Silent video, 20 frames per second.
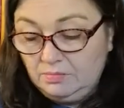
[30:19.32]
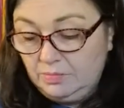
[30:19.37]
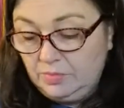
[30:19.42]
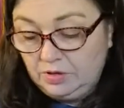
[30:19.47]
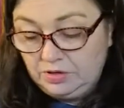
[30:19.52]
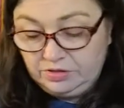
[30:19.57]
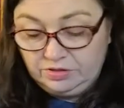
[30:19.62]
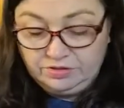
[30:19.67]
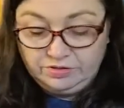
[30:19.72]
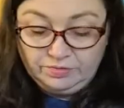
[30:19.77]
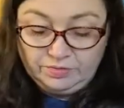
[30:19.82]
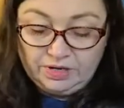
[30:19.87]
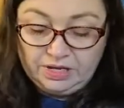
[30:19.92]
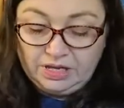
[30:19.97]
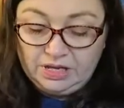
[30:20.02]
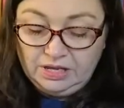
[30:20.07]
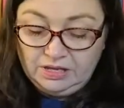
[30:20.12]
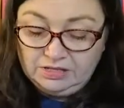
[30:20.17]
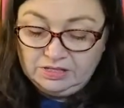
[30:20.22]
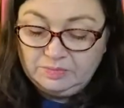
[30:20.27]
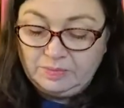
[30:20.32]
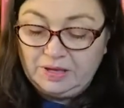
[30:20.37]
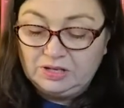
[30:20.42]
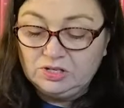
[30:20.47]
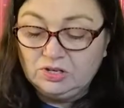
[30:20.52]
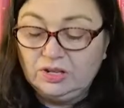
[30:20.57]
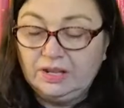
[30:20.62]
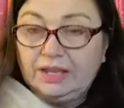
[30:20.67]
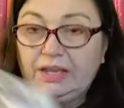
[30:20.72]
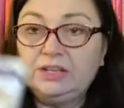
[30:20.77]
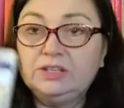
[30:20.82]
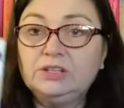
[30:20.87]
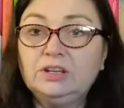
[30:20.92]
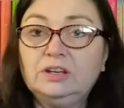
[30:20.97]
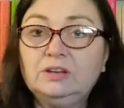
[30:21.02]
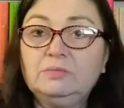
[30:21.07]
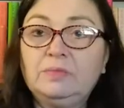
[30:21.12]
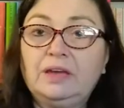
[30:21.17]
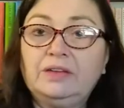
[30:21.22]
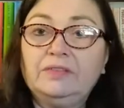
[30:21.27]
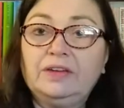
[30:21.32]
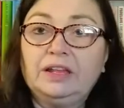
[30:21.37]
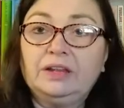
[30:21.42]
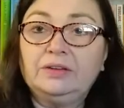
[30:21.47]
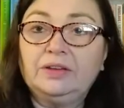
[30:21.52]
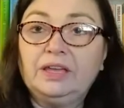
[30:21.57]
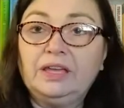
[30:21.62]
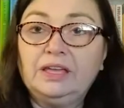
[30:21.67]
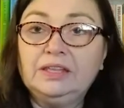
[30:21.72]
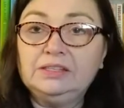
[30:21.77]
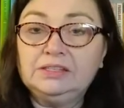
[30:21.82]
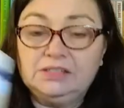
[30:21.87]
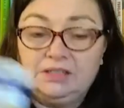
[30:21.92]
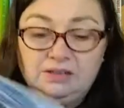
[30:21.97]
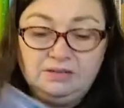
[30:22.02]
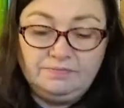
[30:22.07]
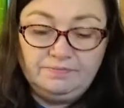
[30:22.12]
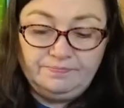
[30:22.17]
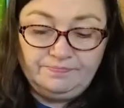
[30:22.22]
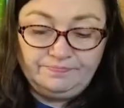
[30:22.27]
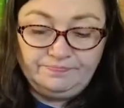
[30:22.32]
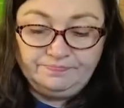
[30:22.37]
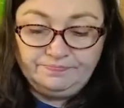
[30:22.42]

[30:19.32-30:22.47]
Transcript: Book 3, Special Agent by Valerie Hansen.